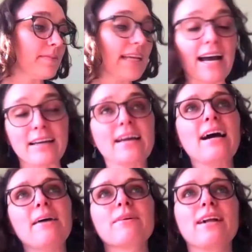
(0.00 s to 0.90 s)
Yeah,
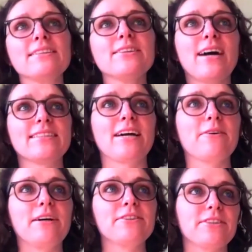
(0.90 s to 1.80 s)
I'm glad you asked that
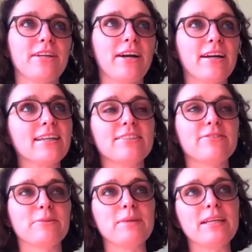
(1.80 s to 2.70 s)
question, Yara, because
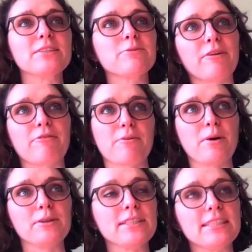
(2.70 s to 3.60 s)
for me, it's one of the
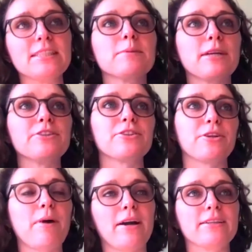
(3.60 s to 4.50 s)
most
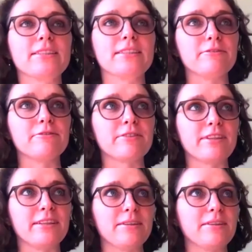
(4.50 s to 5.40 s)
inspirational parts of
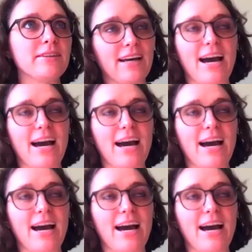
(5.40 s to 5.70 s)
for